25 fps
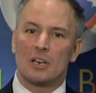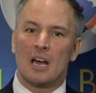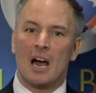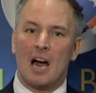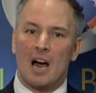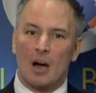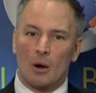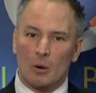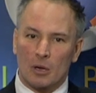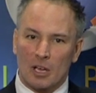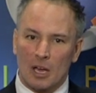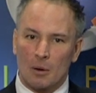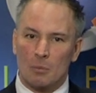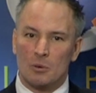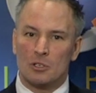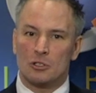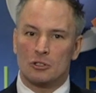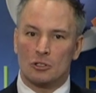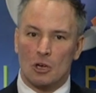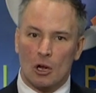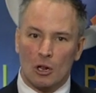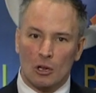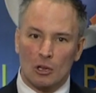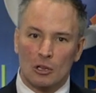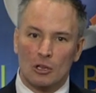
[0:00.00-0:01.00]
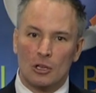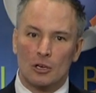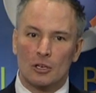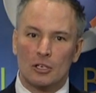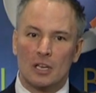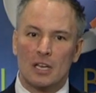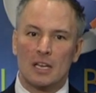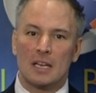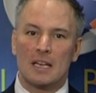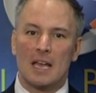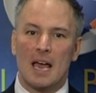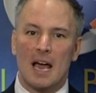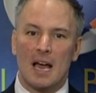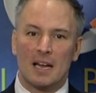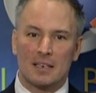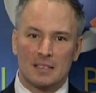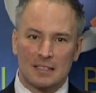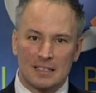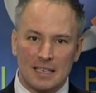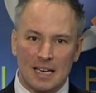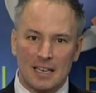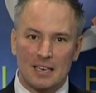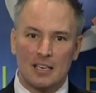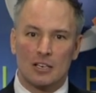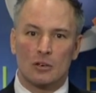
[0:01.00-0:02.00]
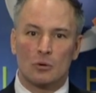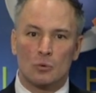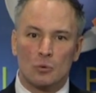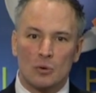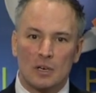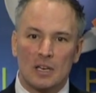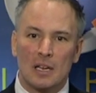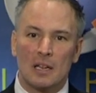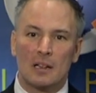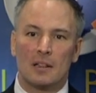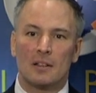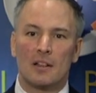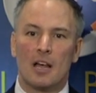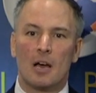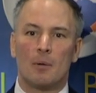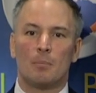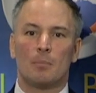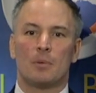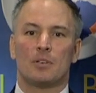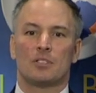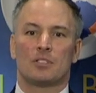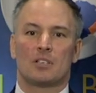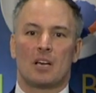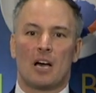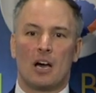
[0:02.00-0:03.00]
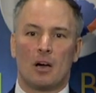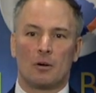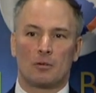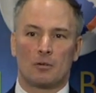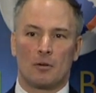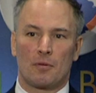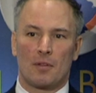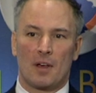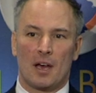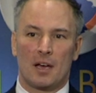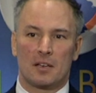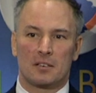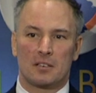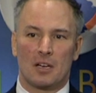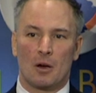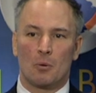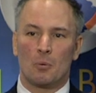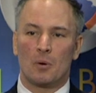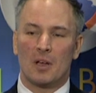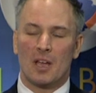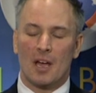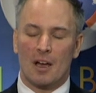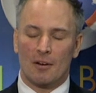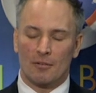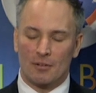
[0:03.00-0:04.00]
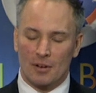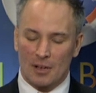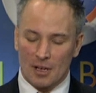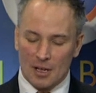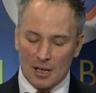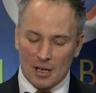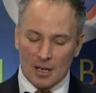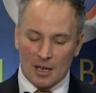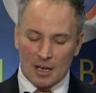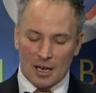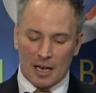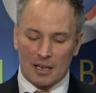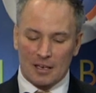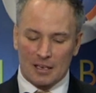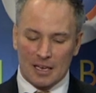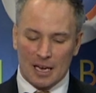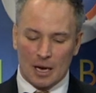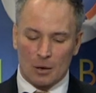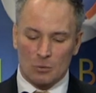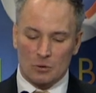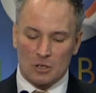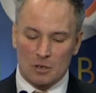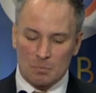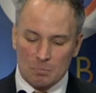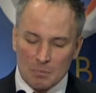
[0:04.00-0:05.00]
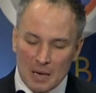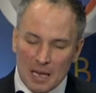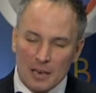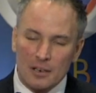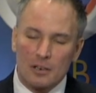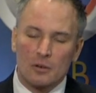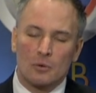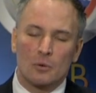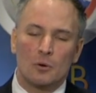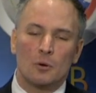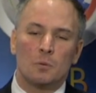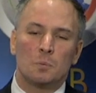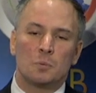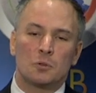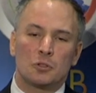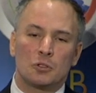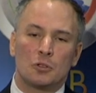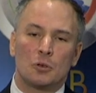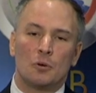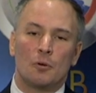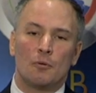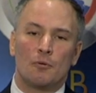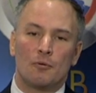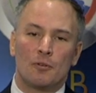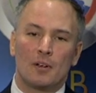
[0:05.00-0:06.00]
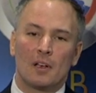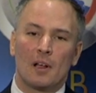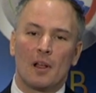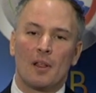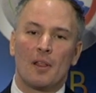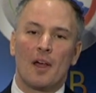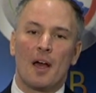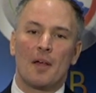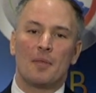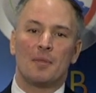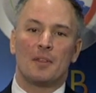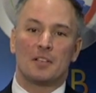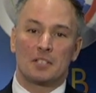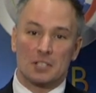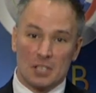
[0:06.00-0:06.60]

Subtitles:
and how can we start looking at getting real numbers out of that? And we have encountered many groups who feel that the